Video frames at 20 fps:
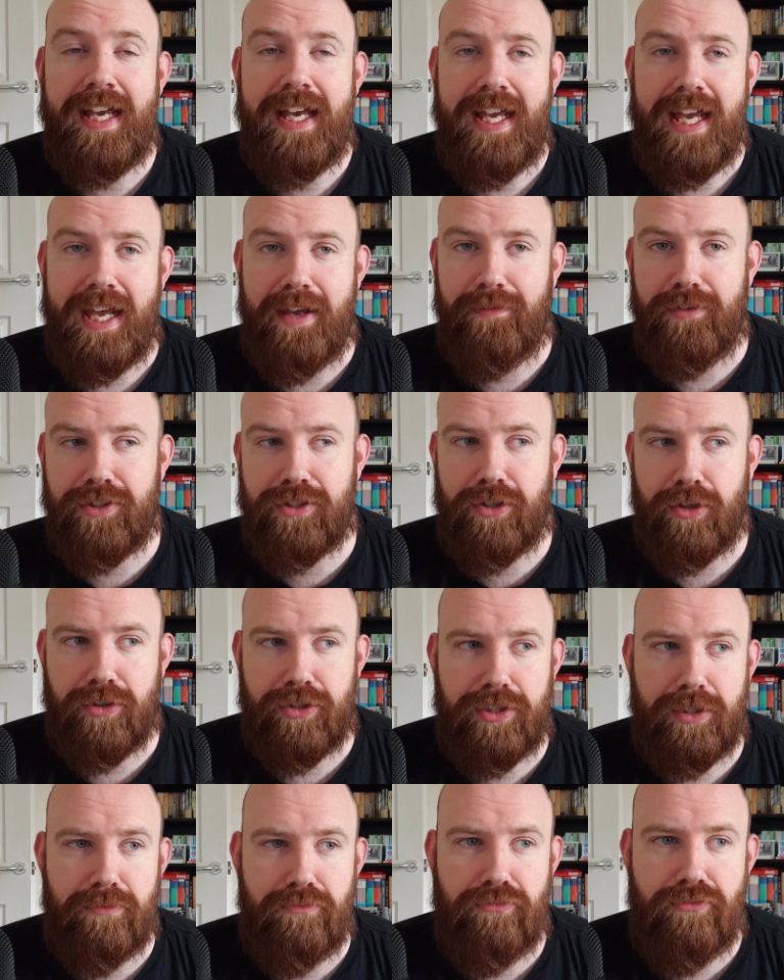If it's got
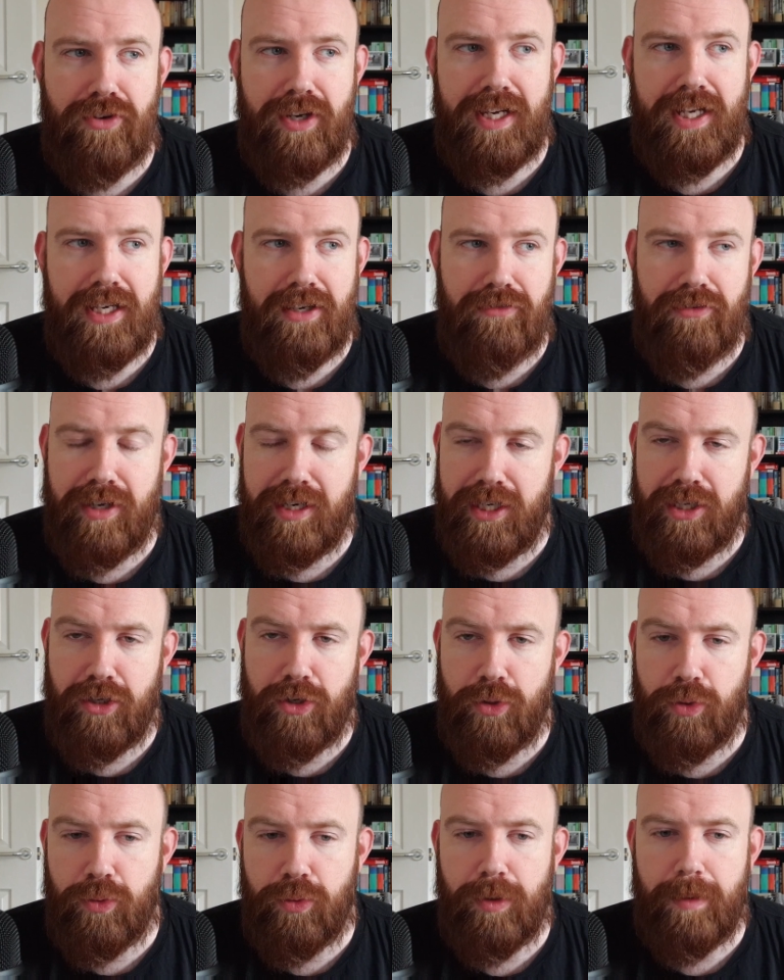some really
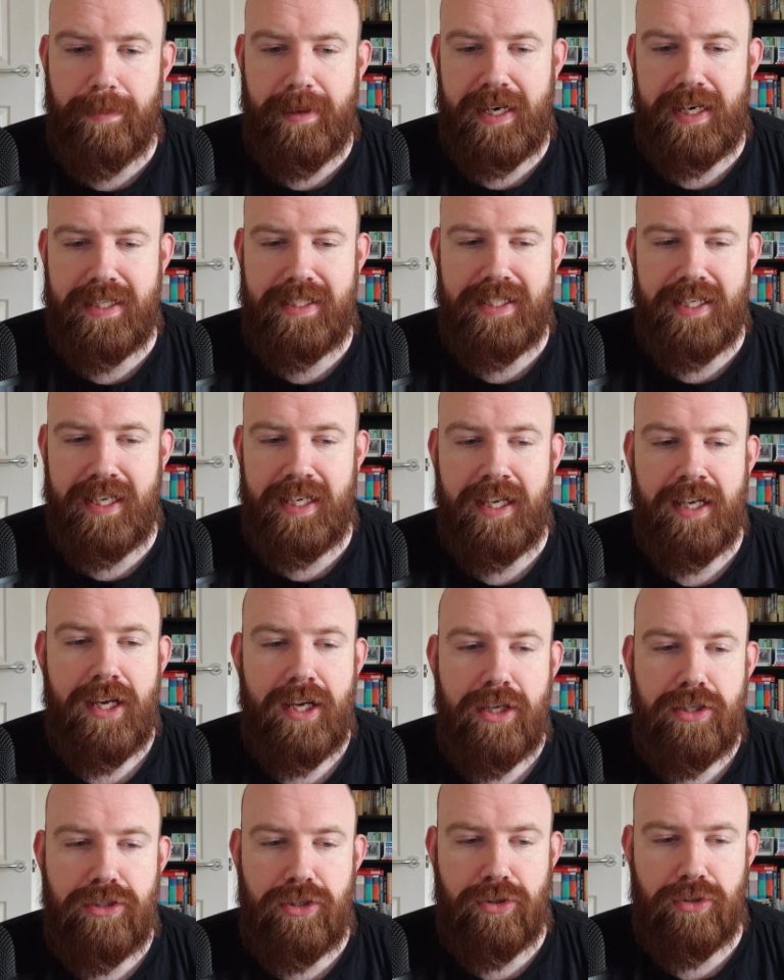cool ability
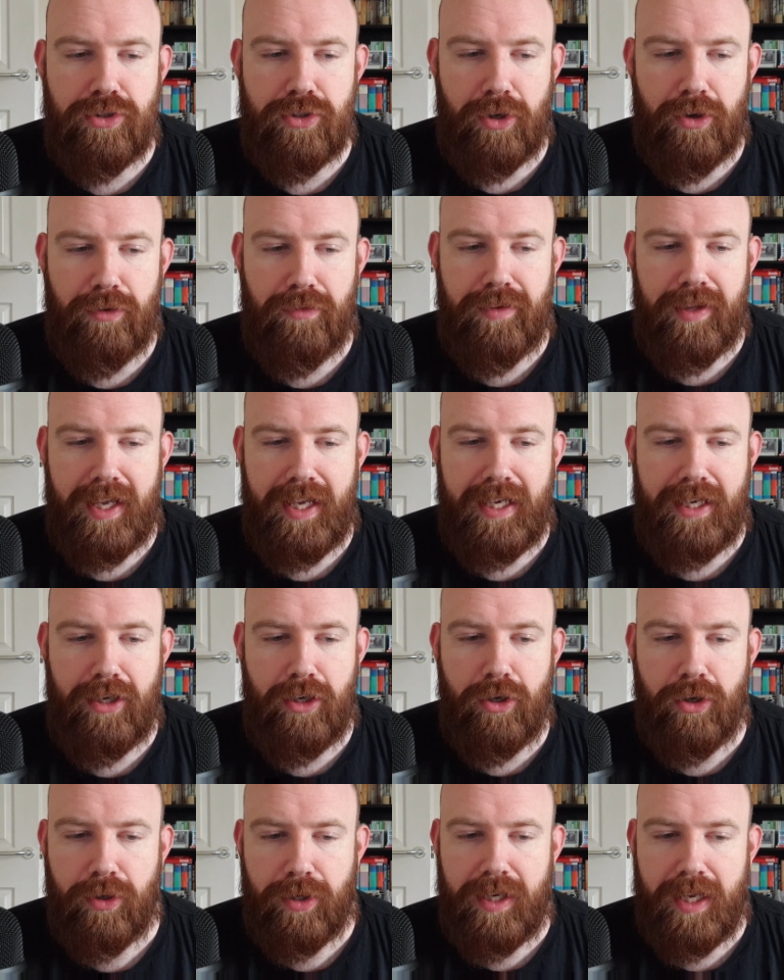to sort of like
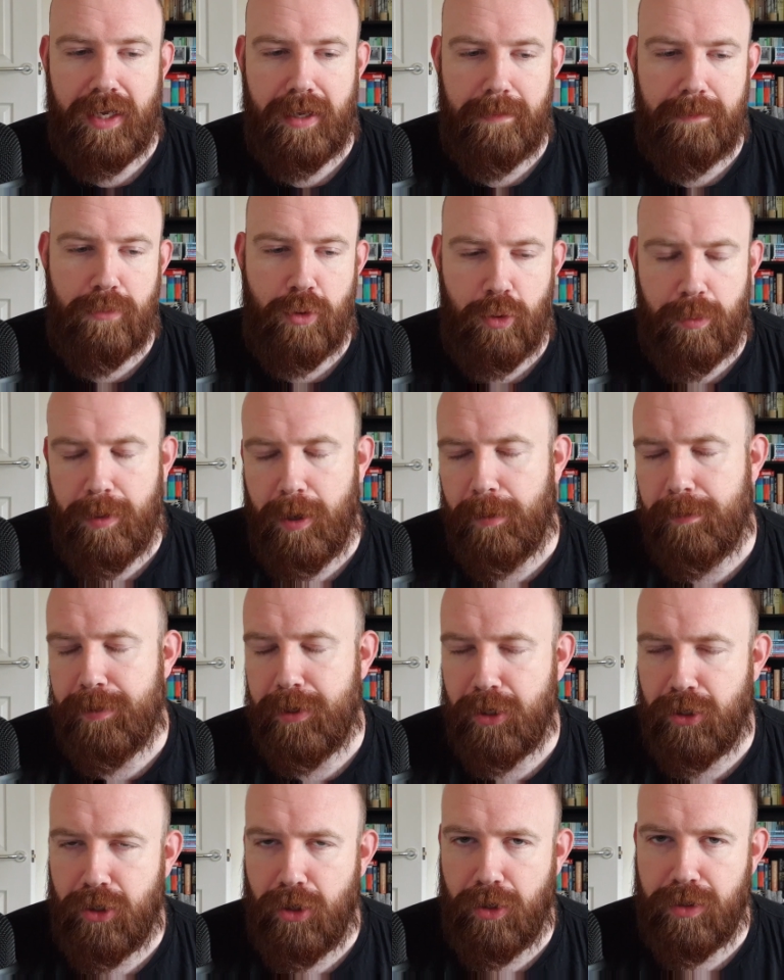look at more
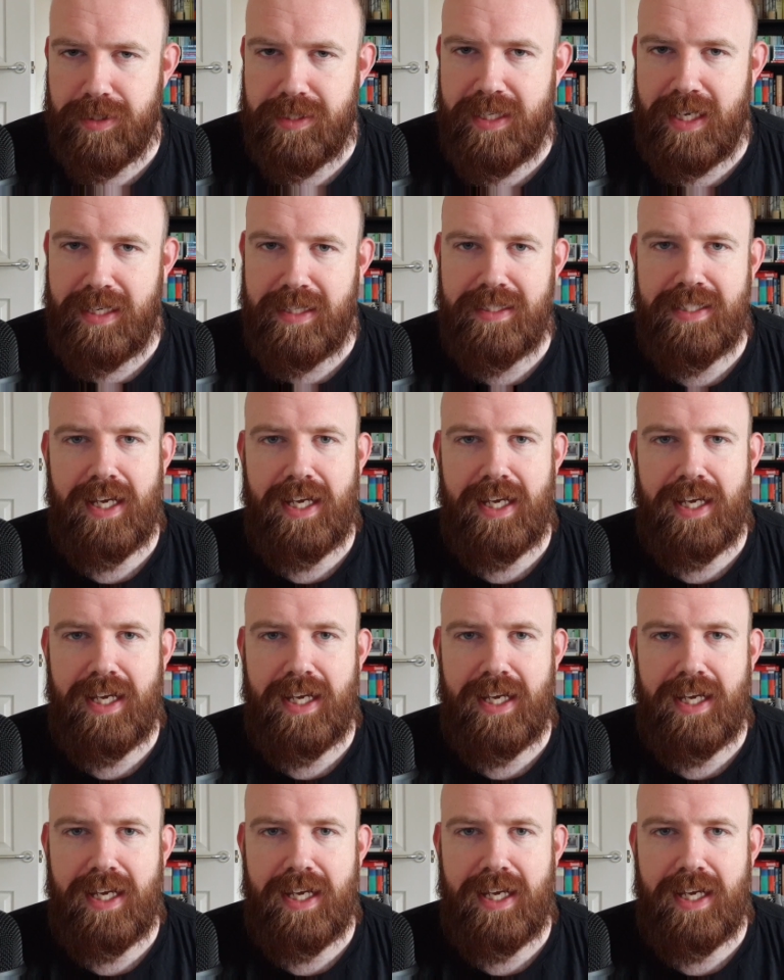popular content,